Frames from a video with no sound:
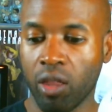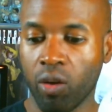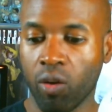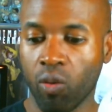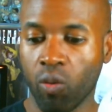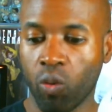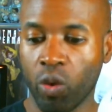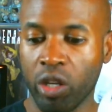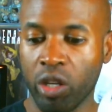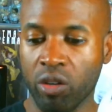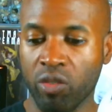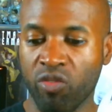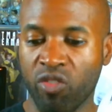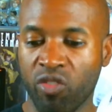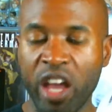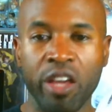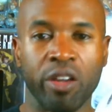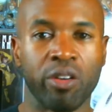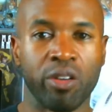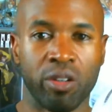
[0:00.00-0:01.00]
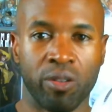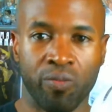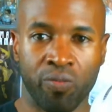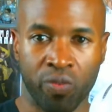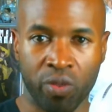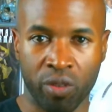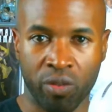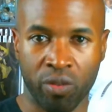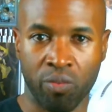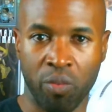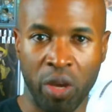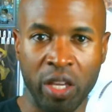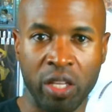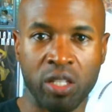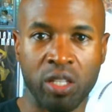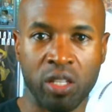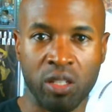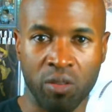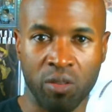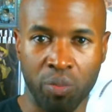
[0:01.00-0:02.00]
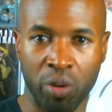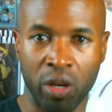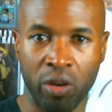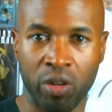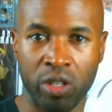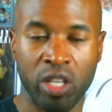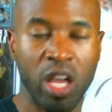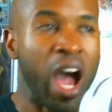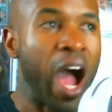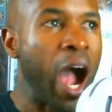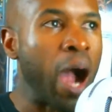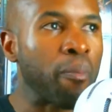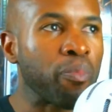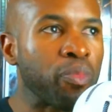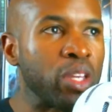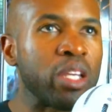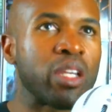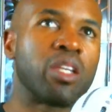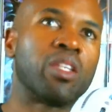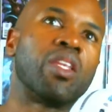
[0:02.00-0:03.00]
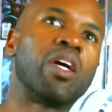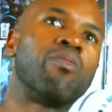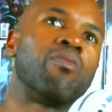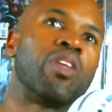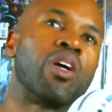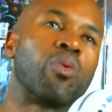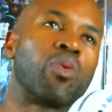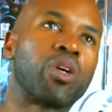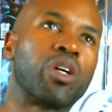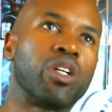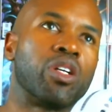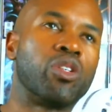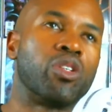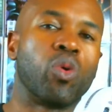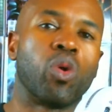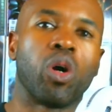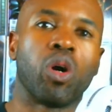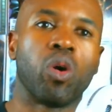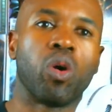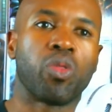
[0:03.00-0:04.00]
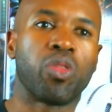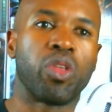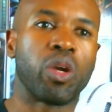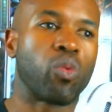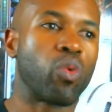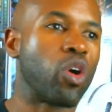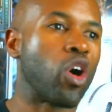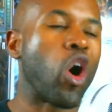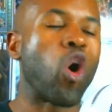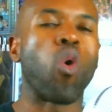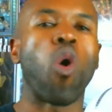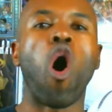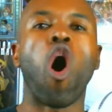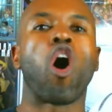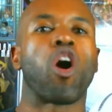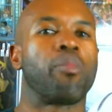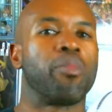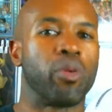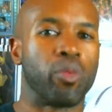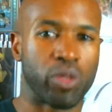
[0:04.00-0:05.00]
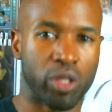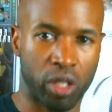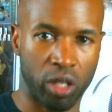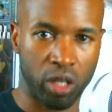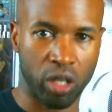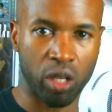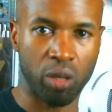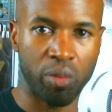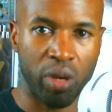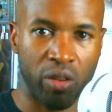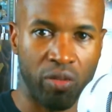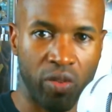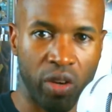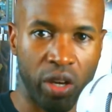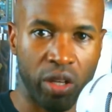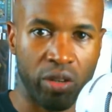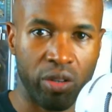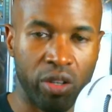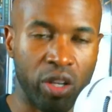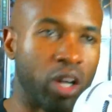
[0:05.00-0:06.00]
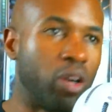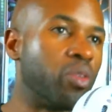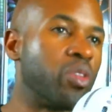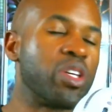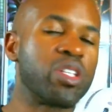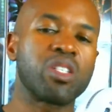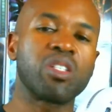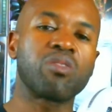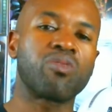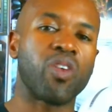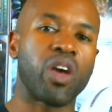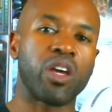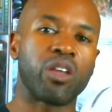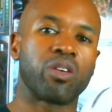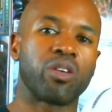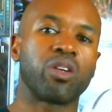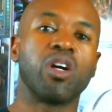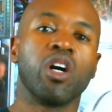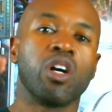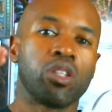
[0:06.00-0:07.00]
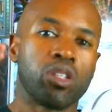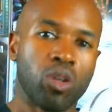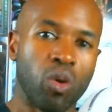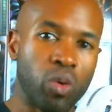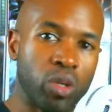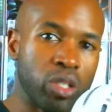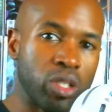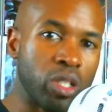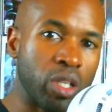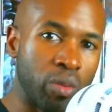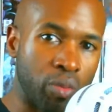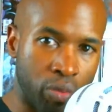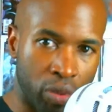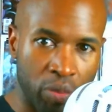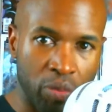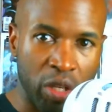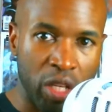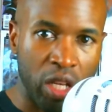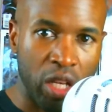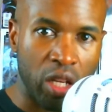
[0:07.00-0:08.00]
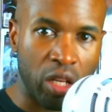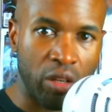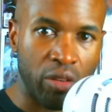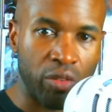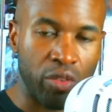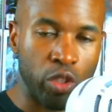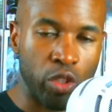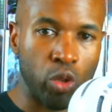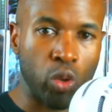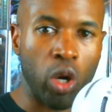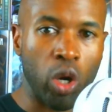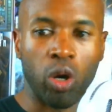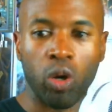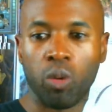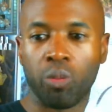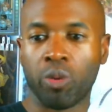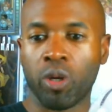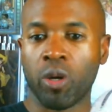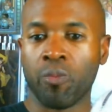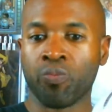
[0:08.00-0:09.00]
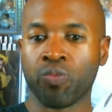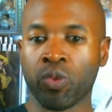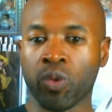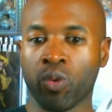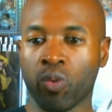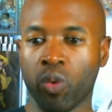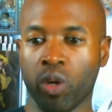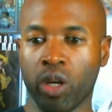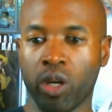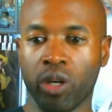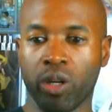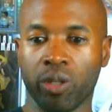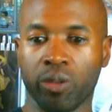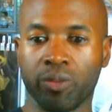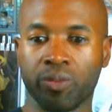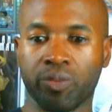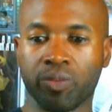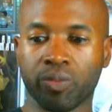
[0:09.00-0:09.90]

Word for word: when Vader makes his appearance, I'm thinking that they were going to do a whole thing where a whole army was going to come at Vader. No, this is Vader towards the beginning of A New Hope, where